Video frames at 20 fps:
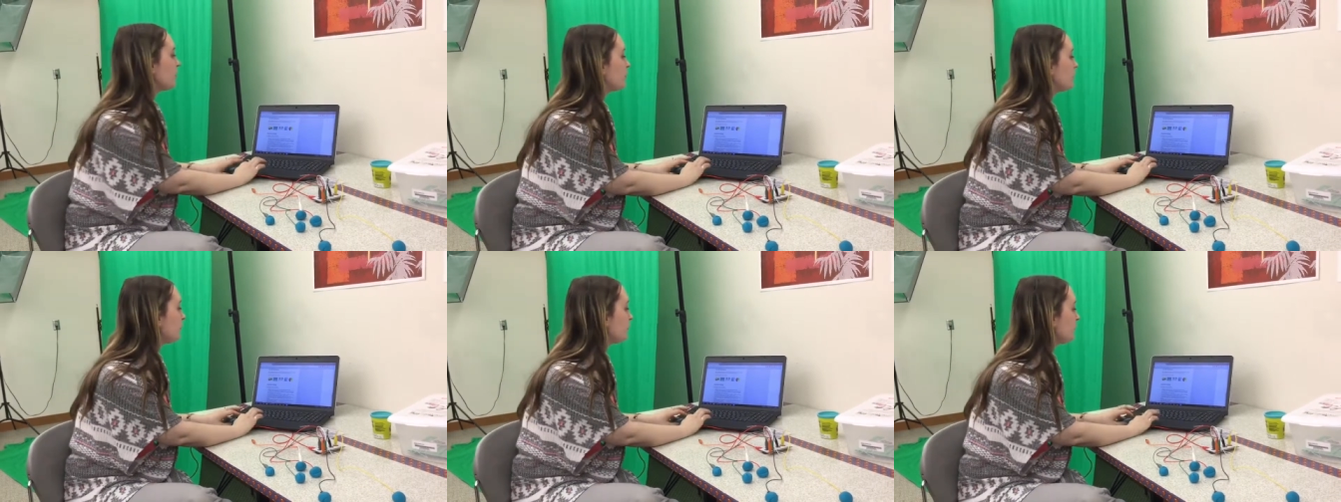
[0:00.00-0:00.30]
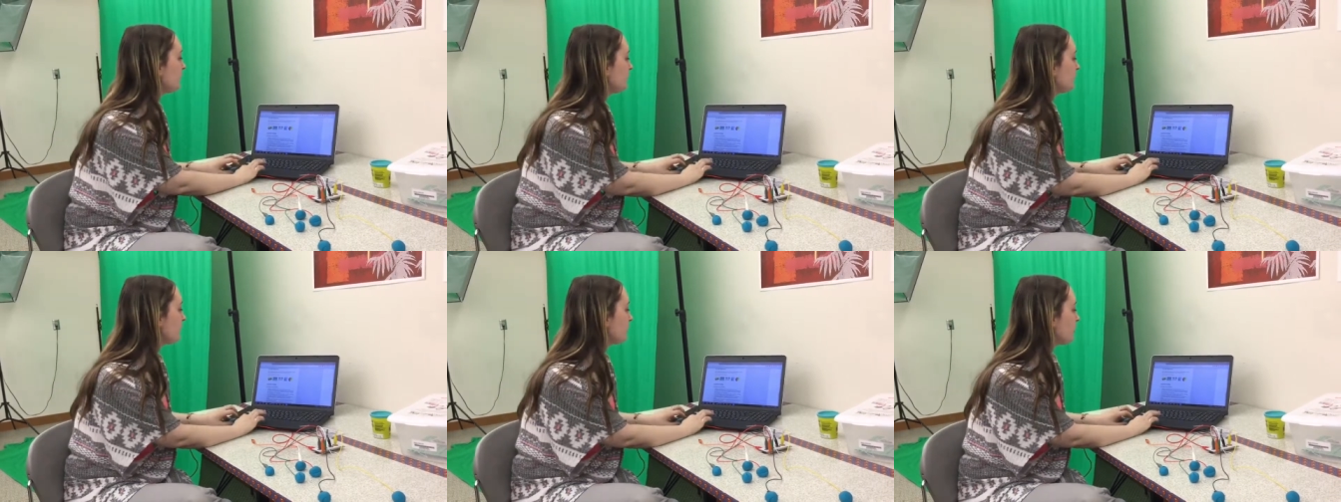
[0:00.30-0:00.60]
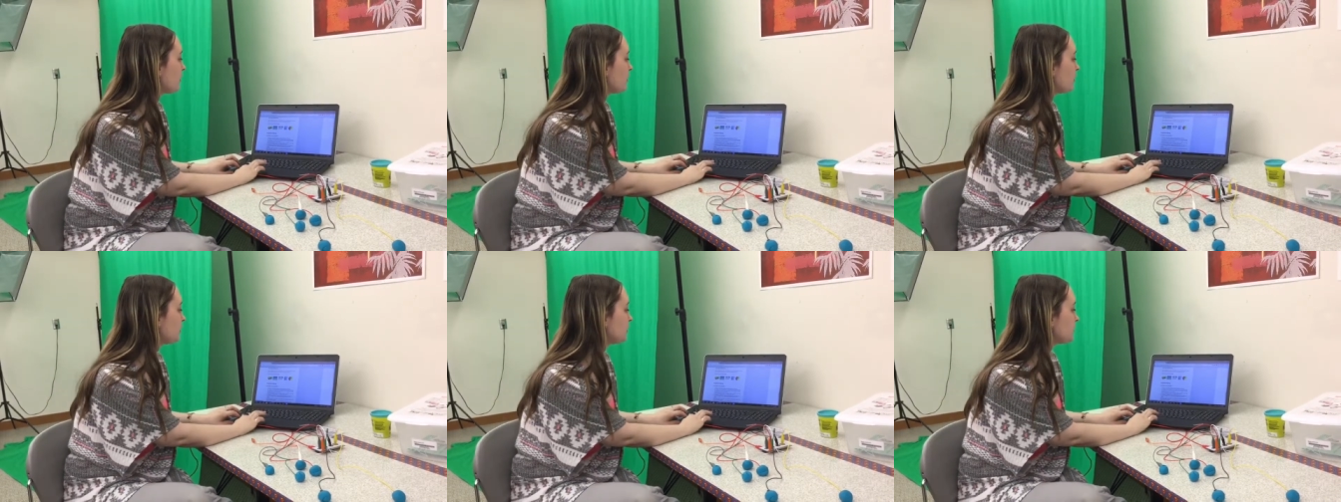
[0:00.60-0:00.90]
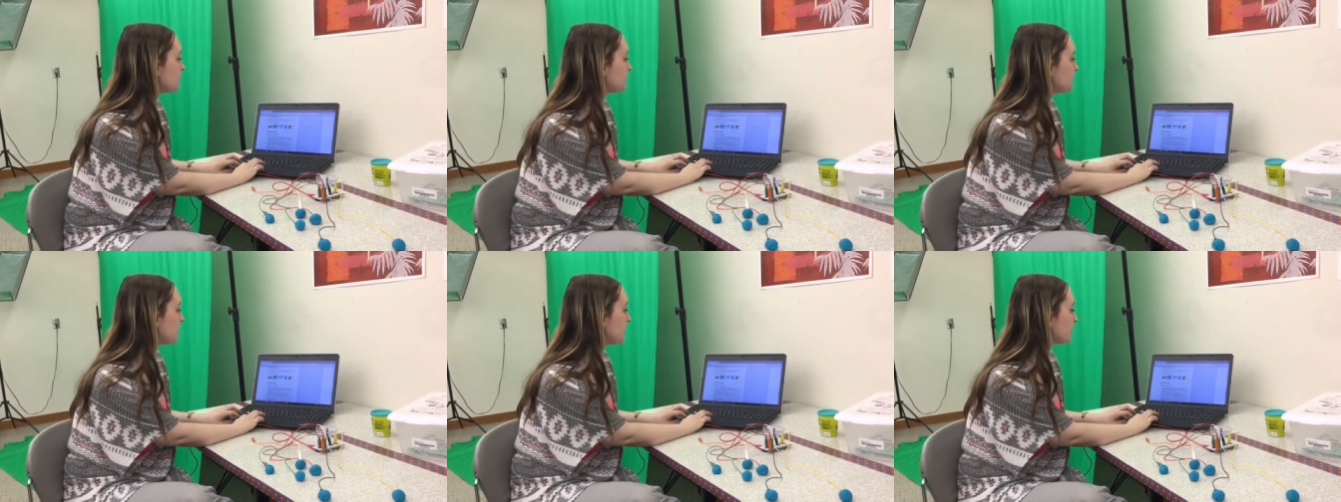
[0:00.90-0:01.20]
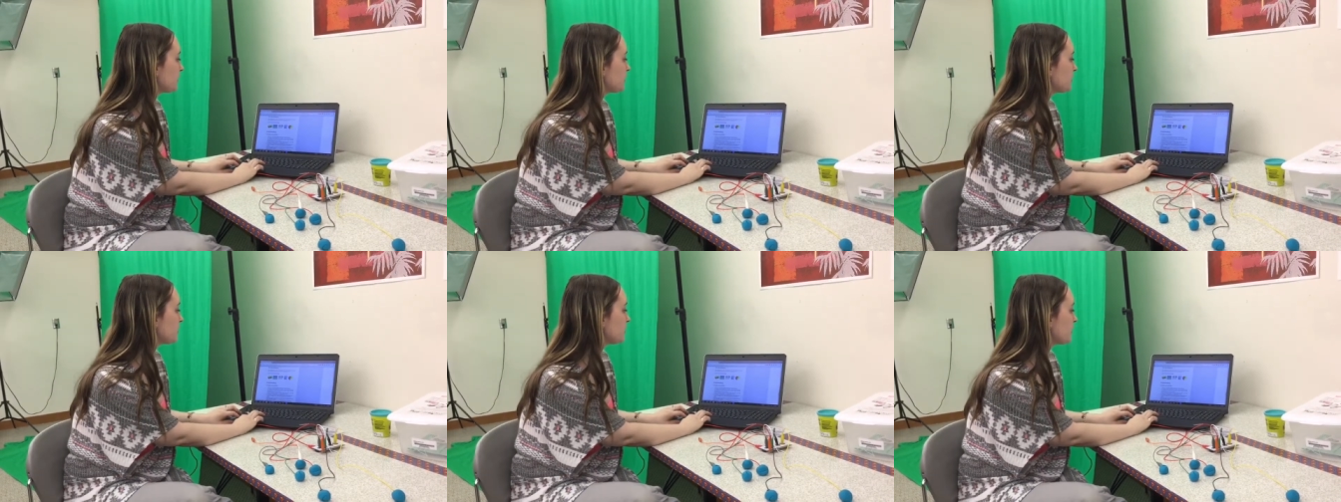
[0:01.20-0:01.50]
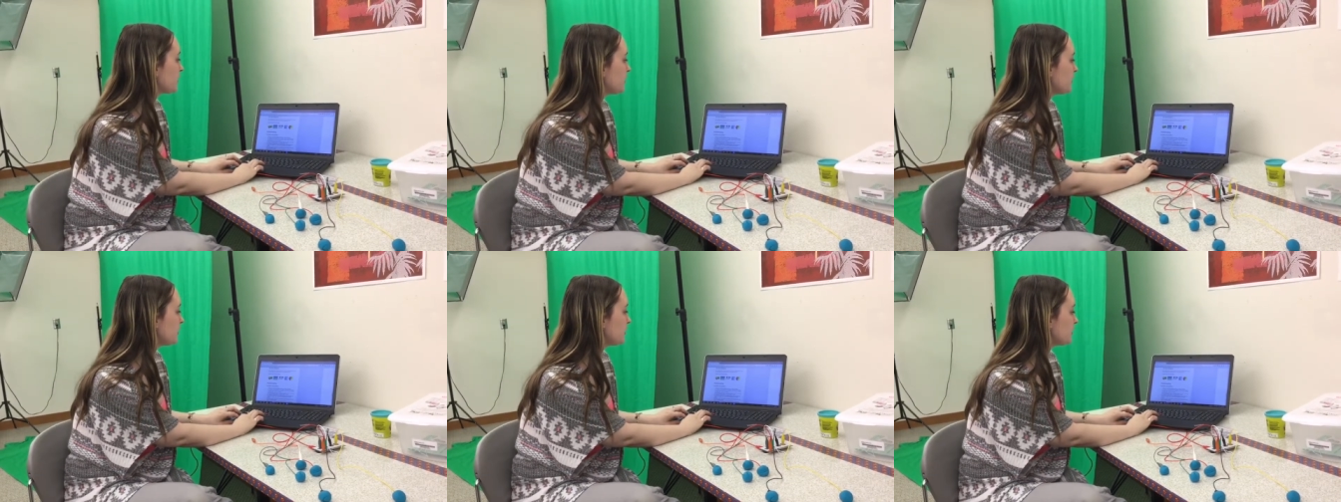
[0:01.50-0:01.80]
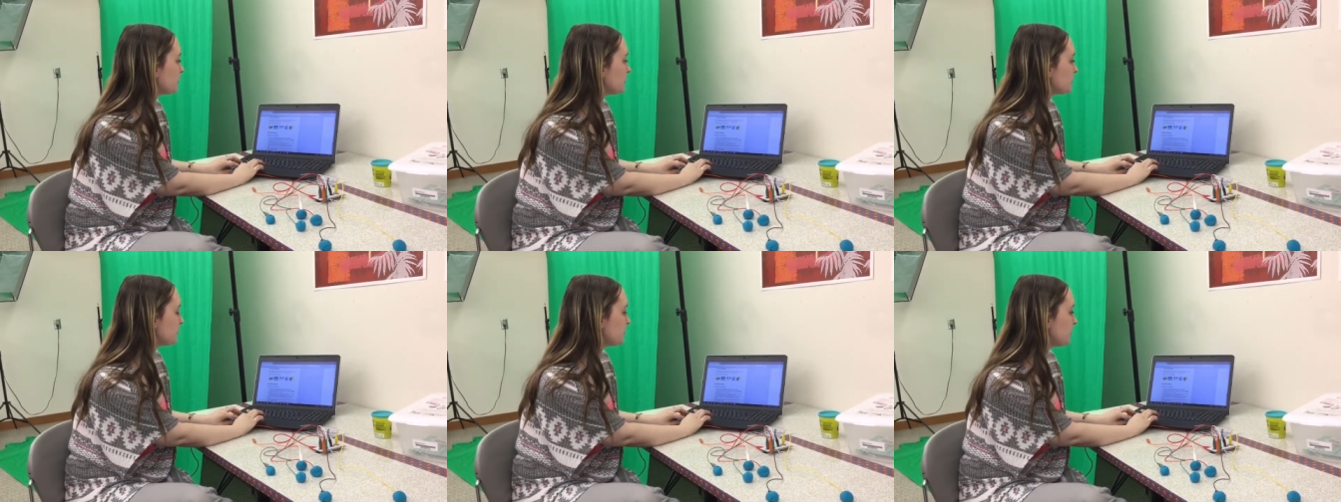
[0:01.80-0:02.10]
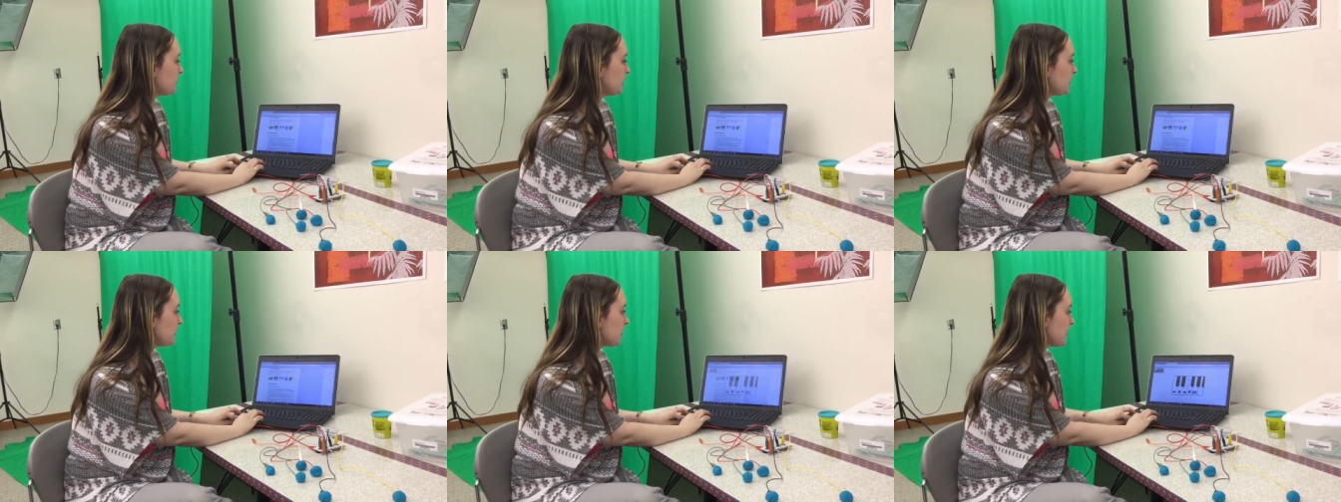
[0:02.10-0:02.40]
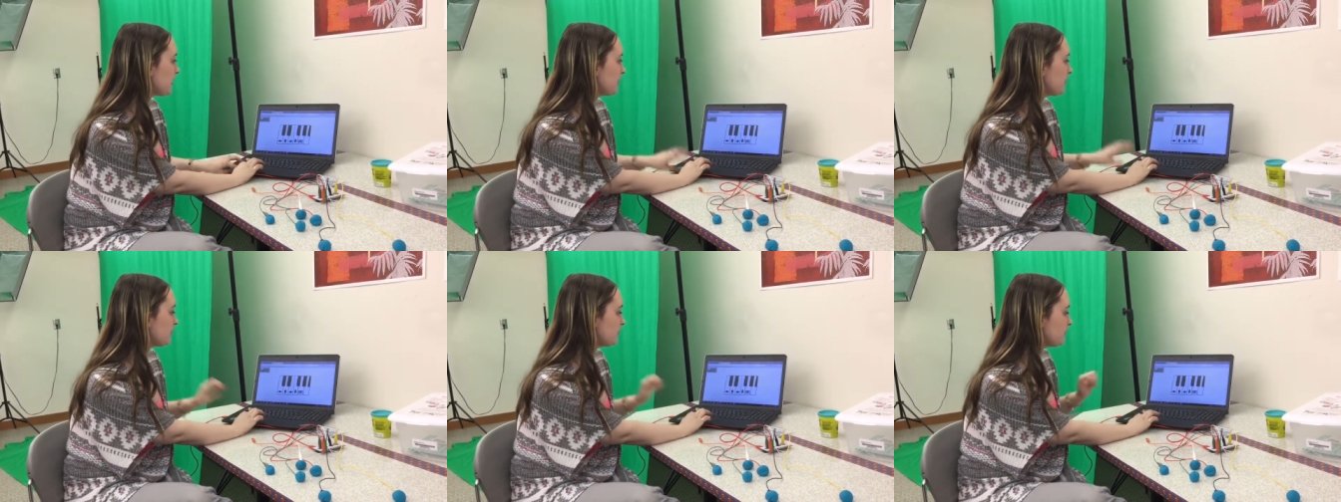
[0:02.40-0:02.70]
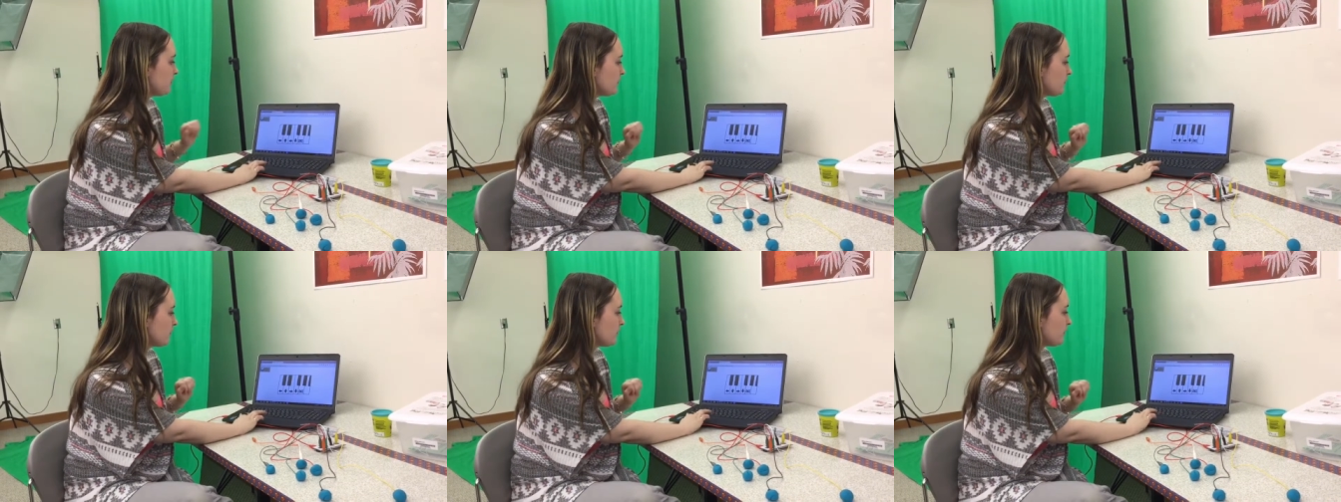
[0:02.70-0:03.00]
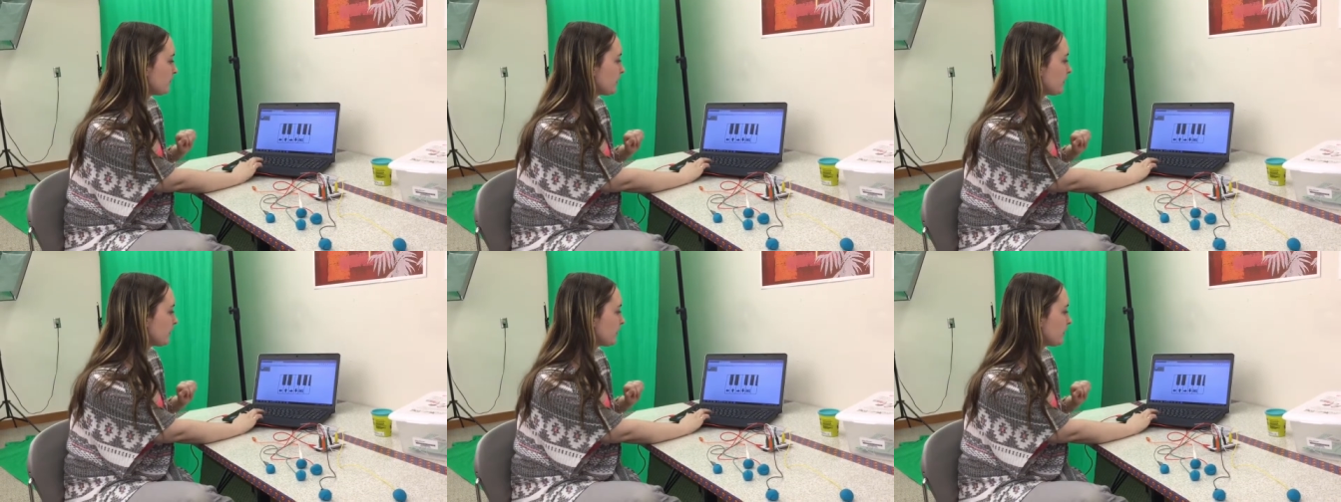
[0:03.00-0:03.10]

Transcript: We've already selected one, and it's the piano.